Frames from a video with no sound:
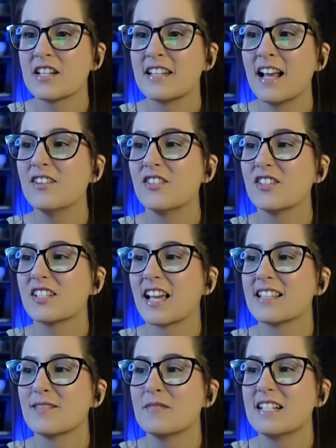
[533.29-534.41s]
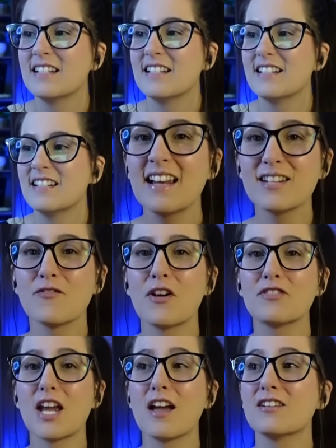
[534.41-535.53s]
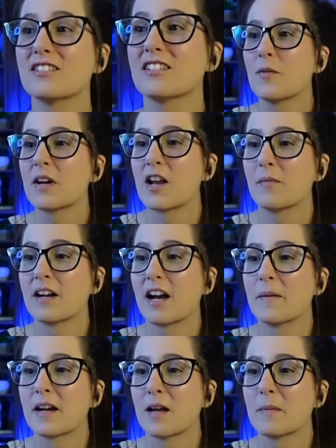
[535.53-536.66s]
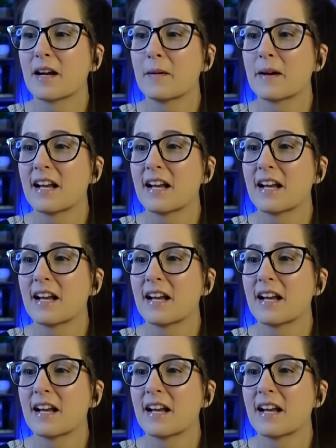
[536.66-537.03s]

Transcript: Intelligence Academy. 1958! Oh my god, oh my god, oh my god, oh my god, oh my